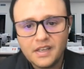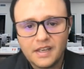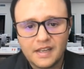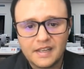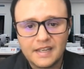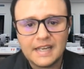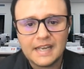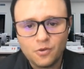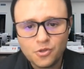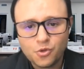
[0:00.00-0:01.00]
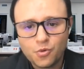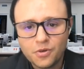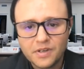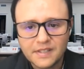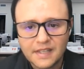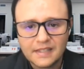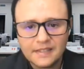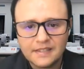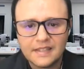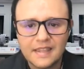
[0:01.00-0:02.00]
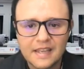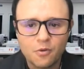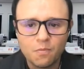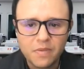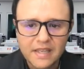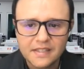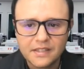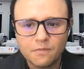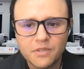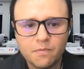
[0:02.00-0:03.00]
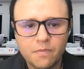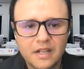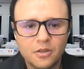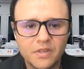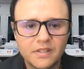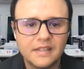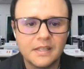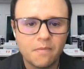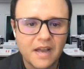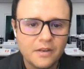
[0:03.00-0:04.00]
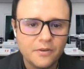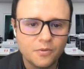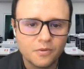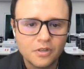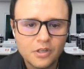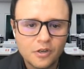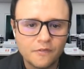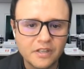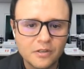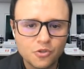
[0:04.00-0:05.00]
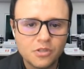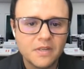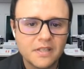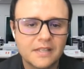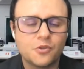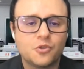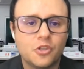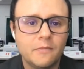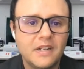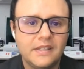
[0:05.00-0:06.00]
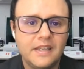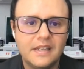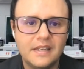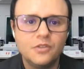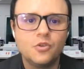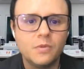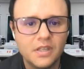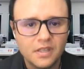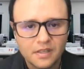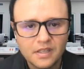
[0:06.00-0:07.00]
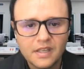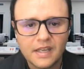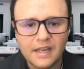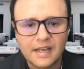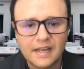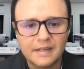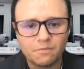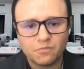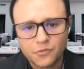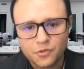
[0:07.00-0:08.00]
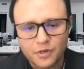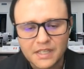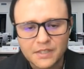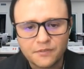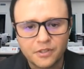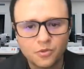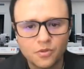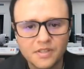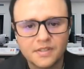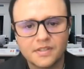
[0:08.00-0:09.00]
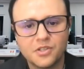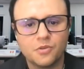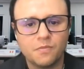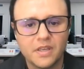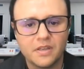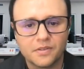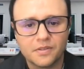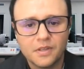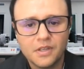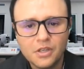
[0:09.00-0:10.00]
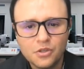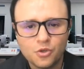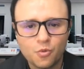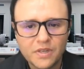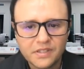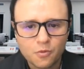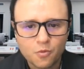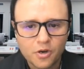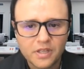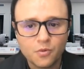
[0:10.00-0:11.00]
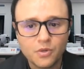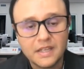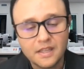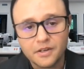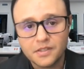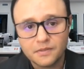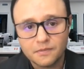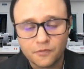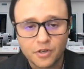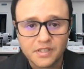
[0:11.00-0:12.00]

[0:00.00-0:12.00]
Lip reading: And also we understand that the complexity of development and the value of inclusiveness and sustainability need to be transferred to these decision makers. So we start working with leaders, for